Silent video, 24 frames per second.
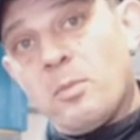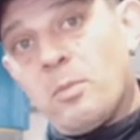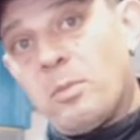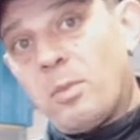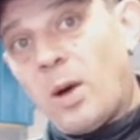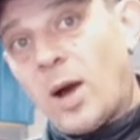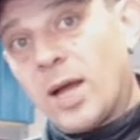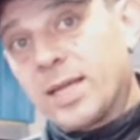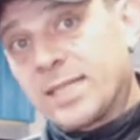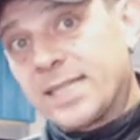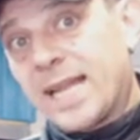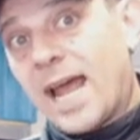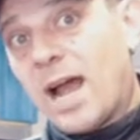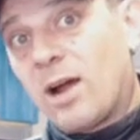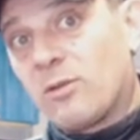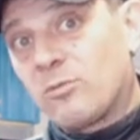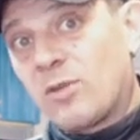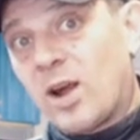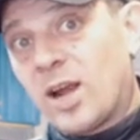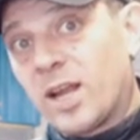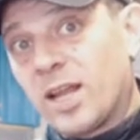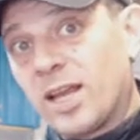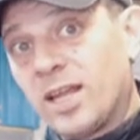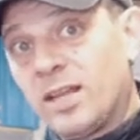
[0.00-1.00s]
Bike's now
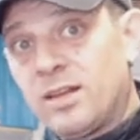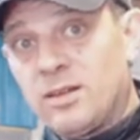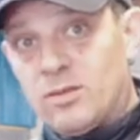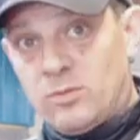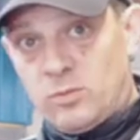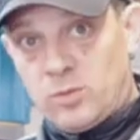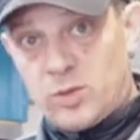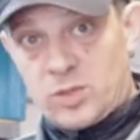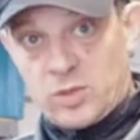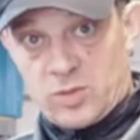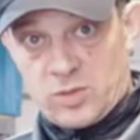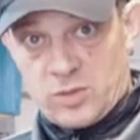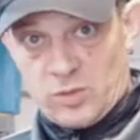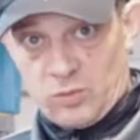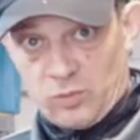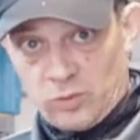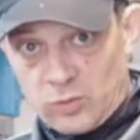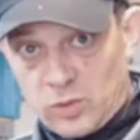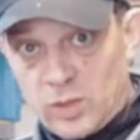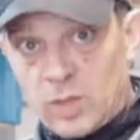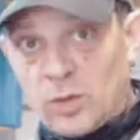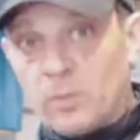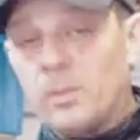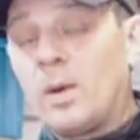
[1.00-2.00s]
running, which is a
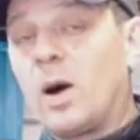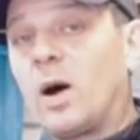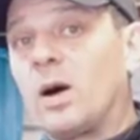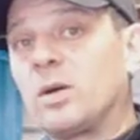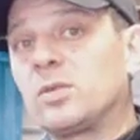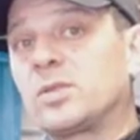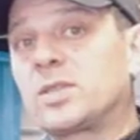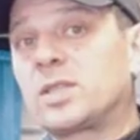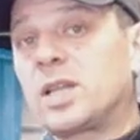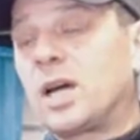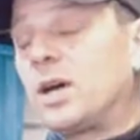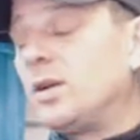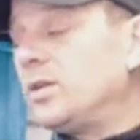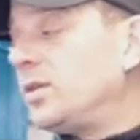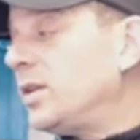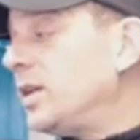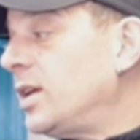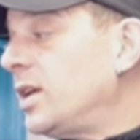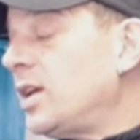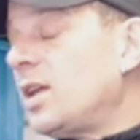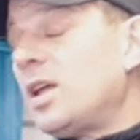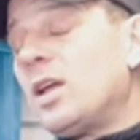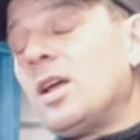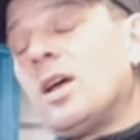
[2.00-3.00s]
real
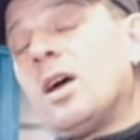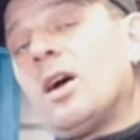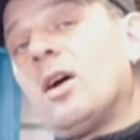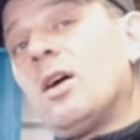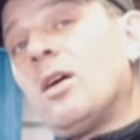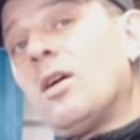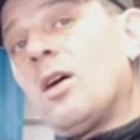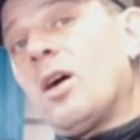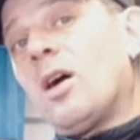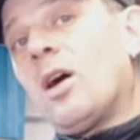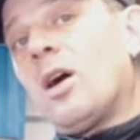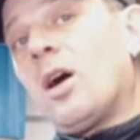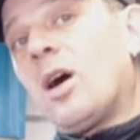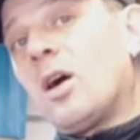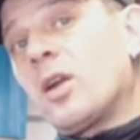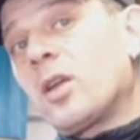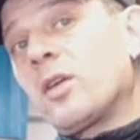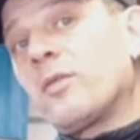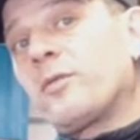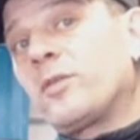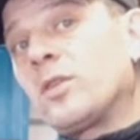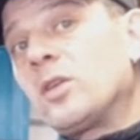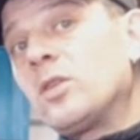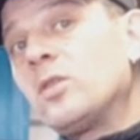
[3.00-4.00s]
milestone.
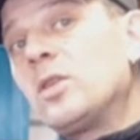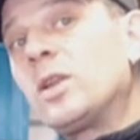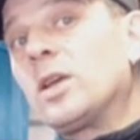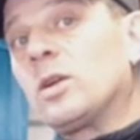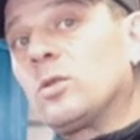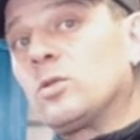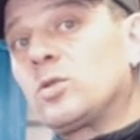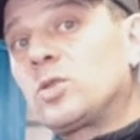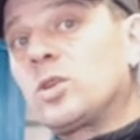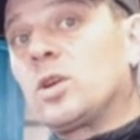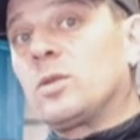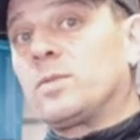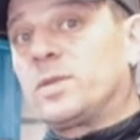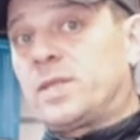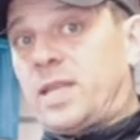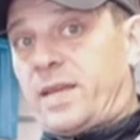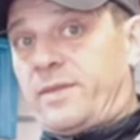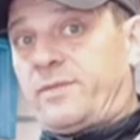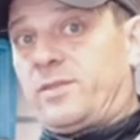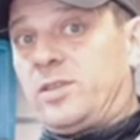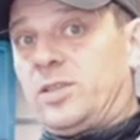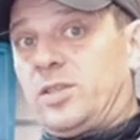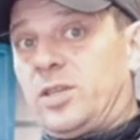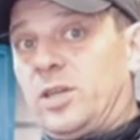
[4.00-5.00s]
Only a few little jobs
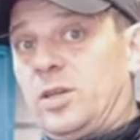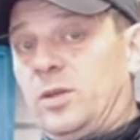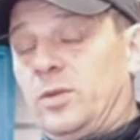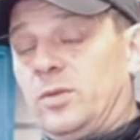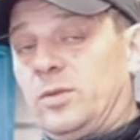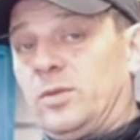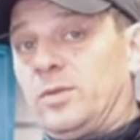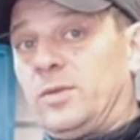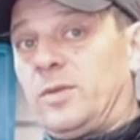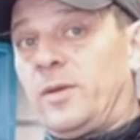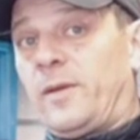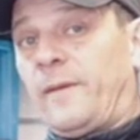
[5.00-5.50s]
left to do.